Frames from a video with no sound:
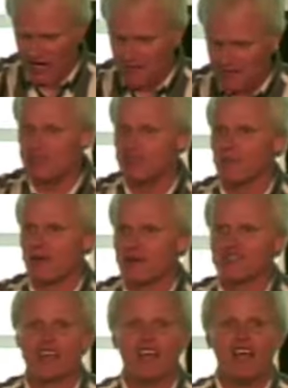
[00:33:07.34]
and I'm still
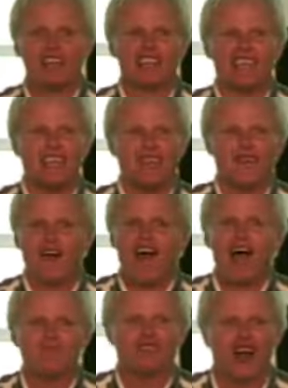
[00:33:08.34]
preaching. Leave.
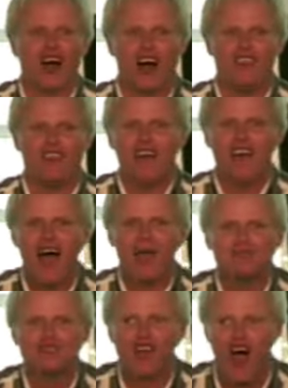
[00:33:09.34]
I'm done.
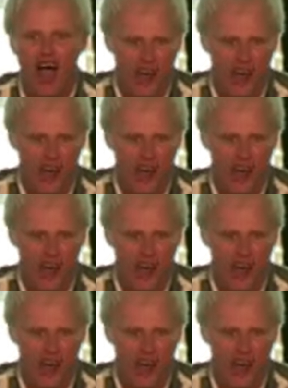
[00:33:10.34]
I'm done.